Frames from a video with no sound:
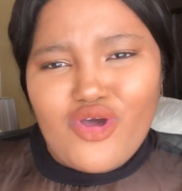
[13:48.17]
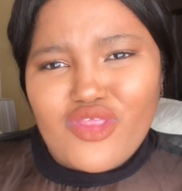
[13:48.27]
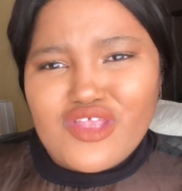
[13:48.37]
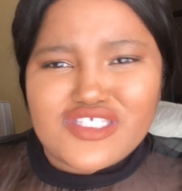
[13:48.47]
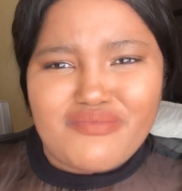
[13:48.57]

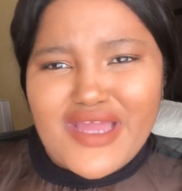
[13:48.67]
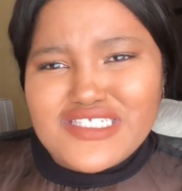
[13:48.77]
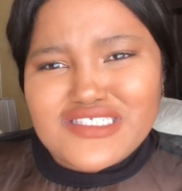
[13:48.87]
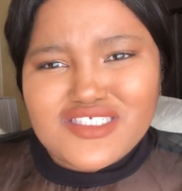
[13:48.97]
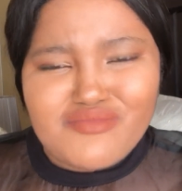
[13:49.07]
this
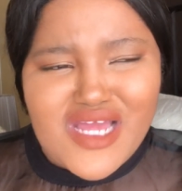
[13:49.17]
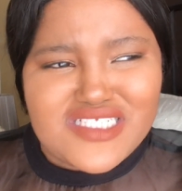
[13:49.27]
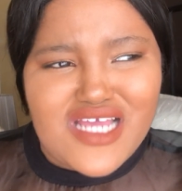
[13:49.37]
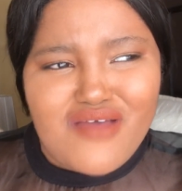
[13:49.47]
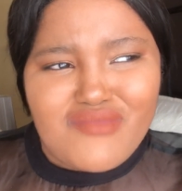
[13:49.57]

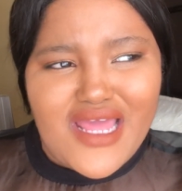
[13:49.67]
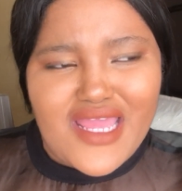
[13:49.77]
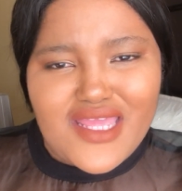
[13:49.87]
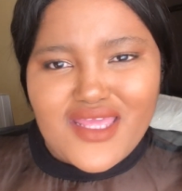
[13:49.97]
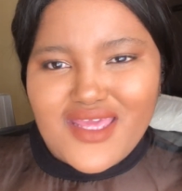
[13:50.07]
much. I'm
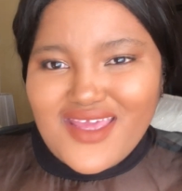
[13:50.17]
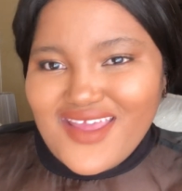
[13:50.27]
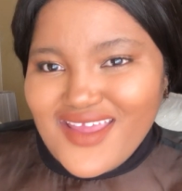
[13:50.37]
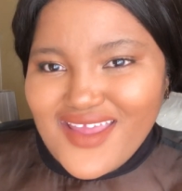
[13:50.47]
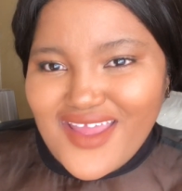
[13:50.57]
like,
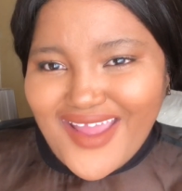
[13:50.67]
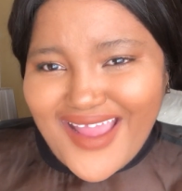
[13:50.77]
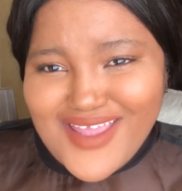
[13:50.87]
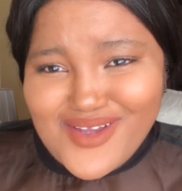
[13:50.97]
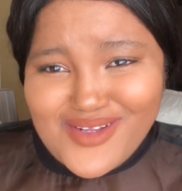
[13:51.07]
hey,
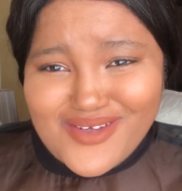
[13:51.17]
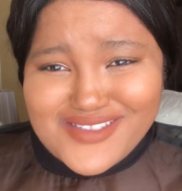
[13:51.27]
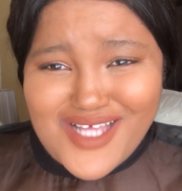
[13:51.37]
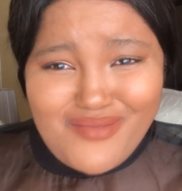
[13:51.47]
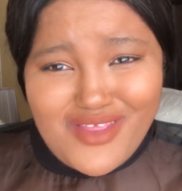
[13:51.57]
are you gonna
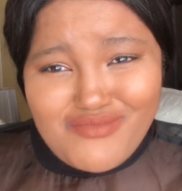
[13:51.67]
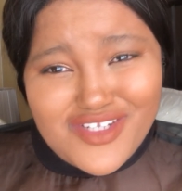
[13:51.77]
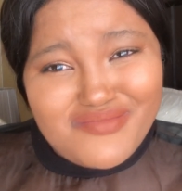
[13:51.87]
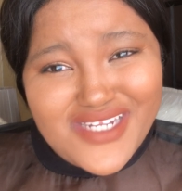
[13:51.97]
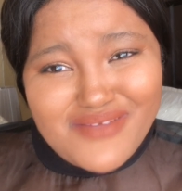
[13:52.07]
tell me
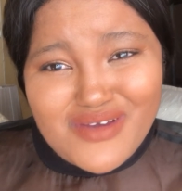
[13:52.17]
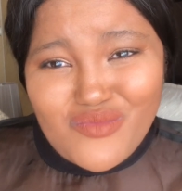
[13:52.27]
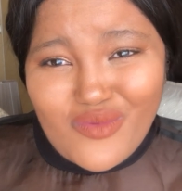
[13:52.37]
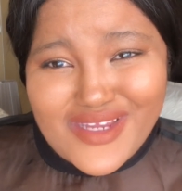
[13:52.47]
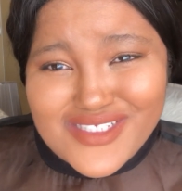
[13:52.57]
about
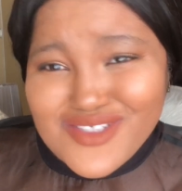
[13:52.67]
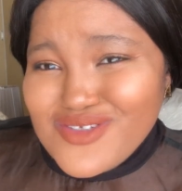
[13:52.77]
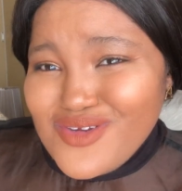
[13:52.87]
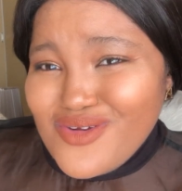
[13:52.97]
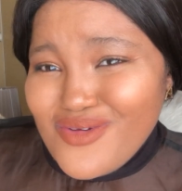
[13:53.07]
minimum wage? Do
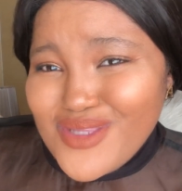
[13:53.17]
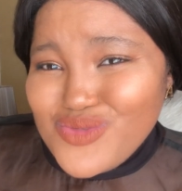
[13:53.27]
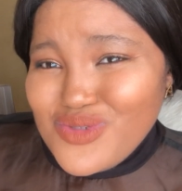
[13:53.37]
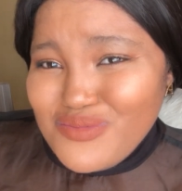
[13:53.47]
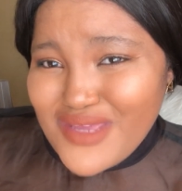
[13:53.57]
you know
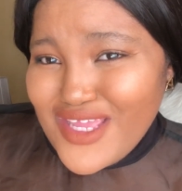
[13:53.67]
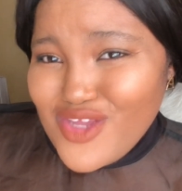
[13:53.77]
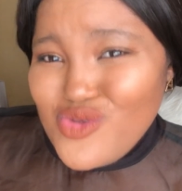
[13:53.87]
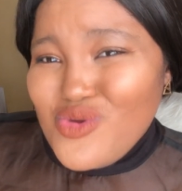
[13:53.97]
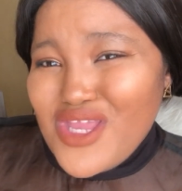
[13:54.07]
that we're
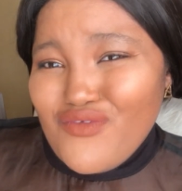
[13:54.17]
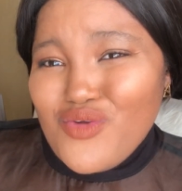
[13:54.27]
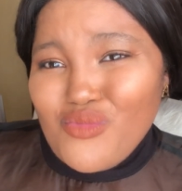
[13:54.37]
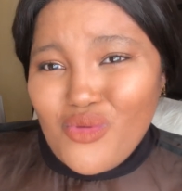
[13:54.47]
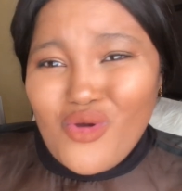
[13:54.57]
paying you
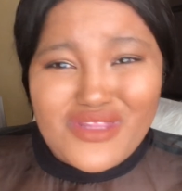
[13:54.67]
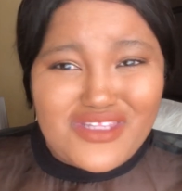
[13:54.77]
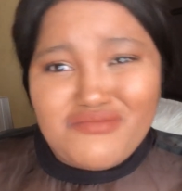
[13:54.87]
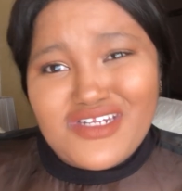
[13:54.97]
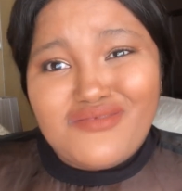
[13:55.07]
even more than
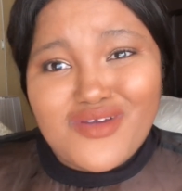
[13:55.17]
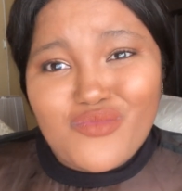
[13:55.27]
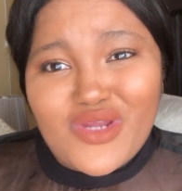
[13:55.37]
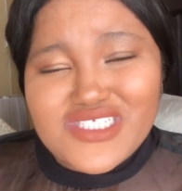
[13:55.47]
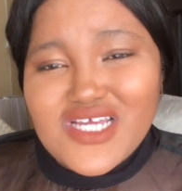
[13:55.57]
the minimum
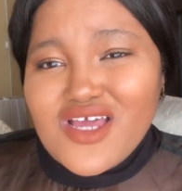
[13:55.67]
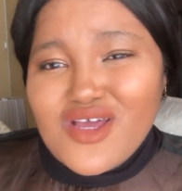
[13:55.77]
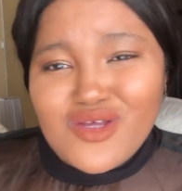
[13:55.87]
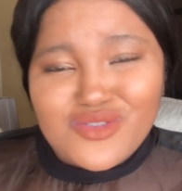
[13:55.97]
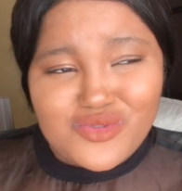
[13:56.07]
wage?
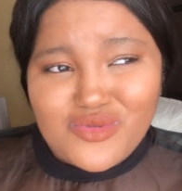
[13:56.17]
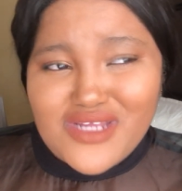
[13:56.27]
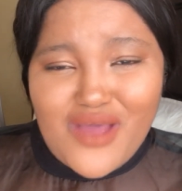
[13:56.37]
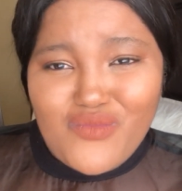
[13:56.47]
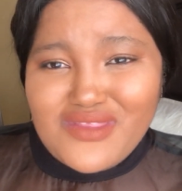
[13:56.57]
Don't
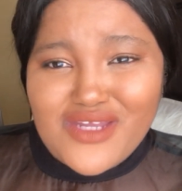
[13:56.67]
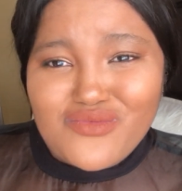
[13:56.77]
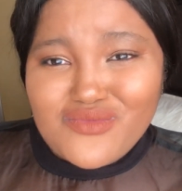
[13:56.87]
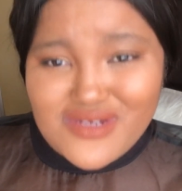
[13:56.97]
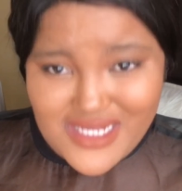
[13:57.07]
come with that
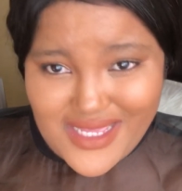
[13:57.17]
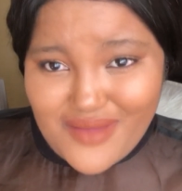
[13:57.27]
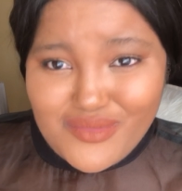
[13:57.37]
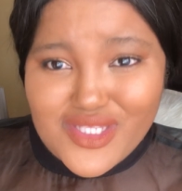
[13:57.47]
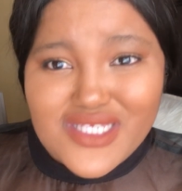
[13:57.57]
here,
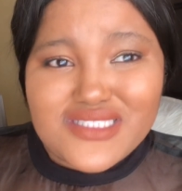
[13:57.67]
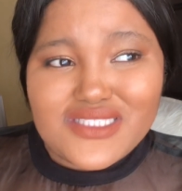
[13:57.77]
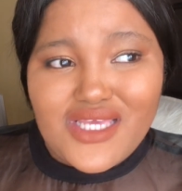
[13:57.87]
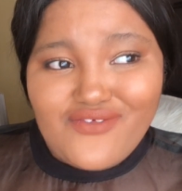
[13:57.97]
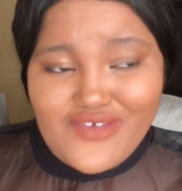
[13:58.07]
because
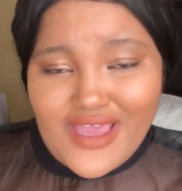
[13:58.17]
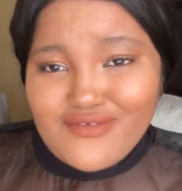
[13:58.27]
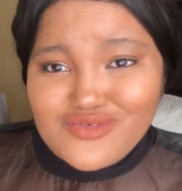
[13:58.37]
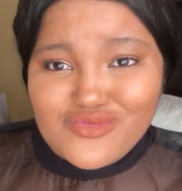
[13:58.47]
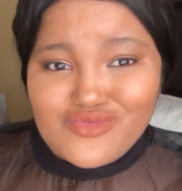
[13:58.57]
if you
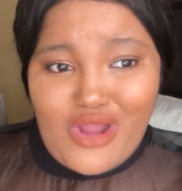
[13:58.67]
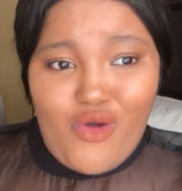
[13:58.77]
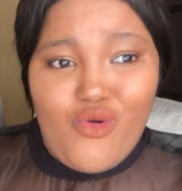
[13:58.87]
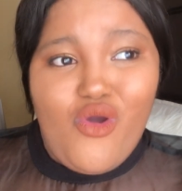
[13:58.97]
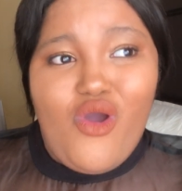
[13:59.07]
have to
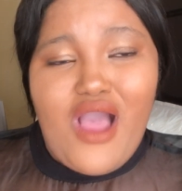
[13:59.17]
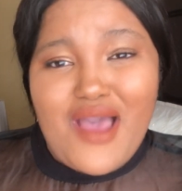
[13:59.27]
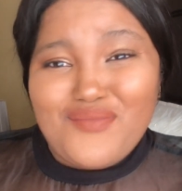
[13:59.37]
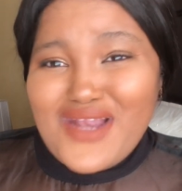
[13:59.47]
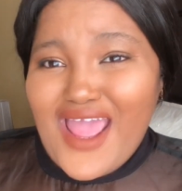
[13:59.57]
now
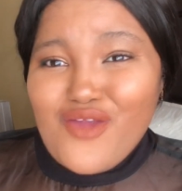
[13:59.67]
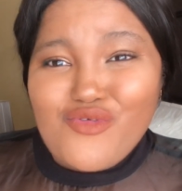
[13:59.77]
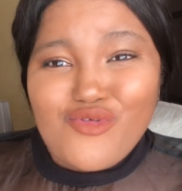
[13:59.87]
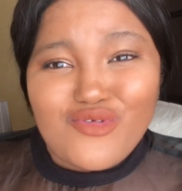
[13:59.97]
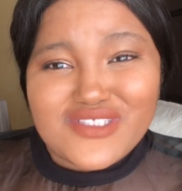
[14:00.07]
apply
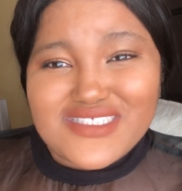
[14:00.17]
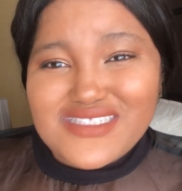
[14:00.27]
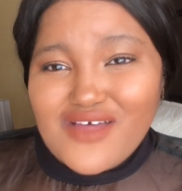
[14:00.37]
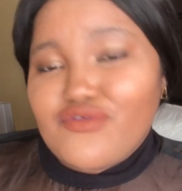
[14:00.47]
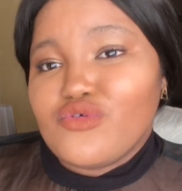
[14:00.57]
rules and
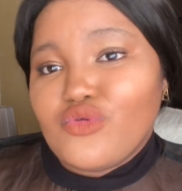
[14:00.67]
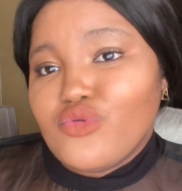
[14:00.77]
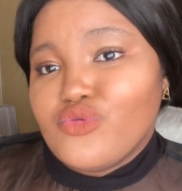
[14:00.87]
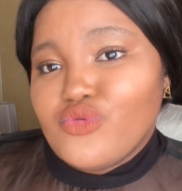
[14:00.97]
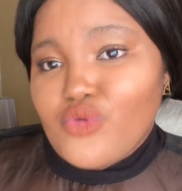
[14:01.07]
stuff, you'll
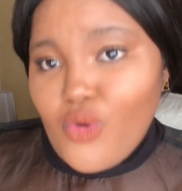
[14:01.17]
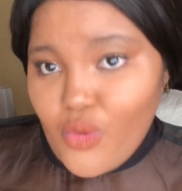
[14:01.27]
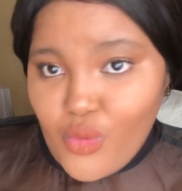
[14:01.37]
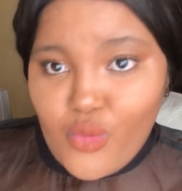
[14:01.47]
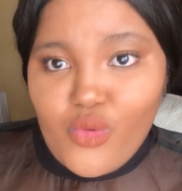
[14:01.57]

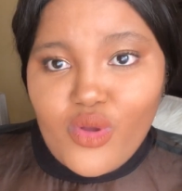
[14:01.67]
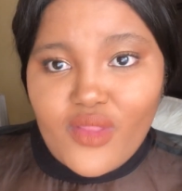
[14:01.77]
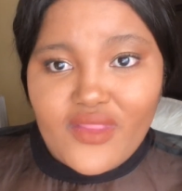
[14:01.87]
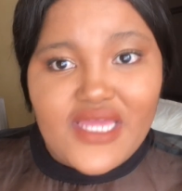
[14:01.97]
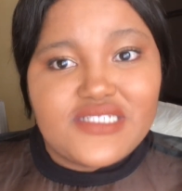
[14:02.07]
know
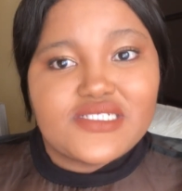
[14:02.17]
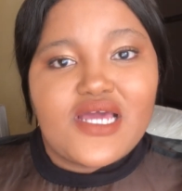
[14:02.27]
that